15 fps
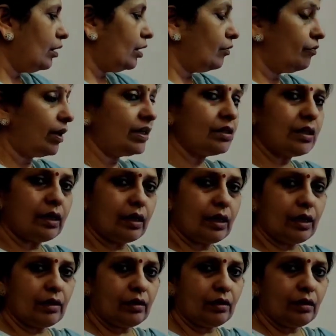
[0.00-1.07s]
Once
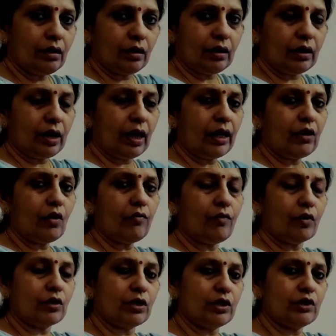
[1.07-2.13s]
again, gain of
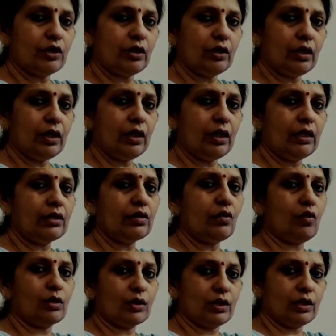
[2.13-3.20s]
oxygen is
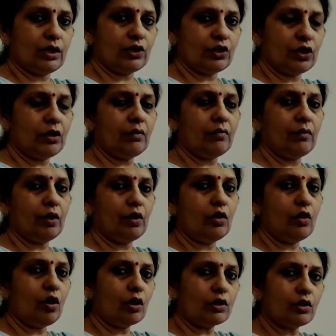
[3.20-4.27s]
oxidation,
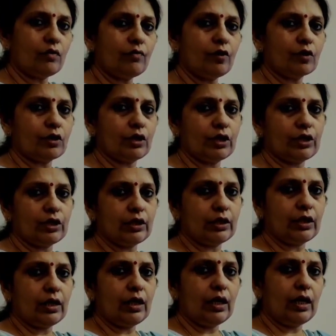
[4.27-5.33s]
loss of oxygen
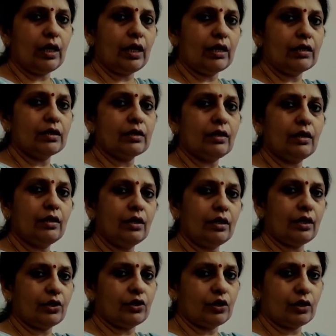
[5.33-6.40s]
is
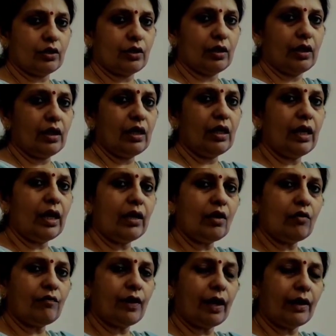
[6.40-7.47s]
reduction. Gain
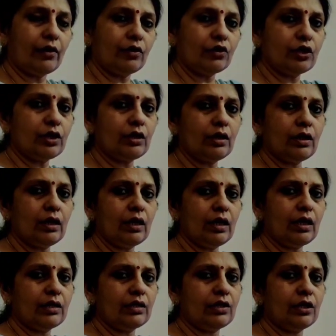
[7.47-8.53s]
of hydrogen
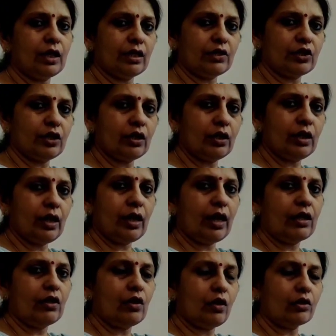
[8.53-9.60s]
is reduction
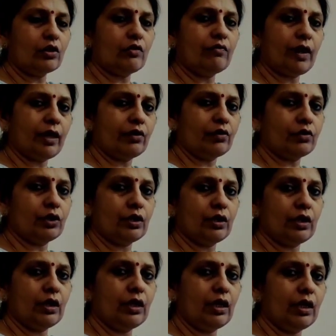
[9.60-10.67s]
and loss of hydrogen
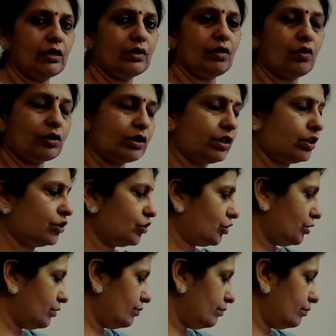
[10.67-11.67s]
is oxidation.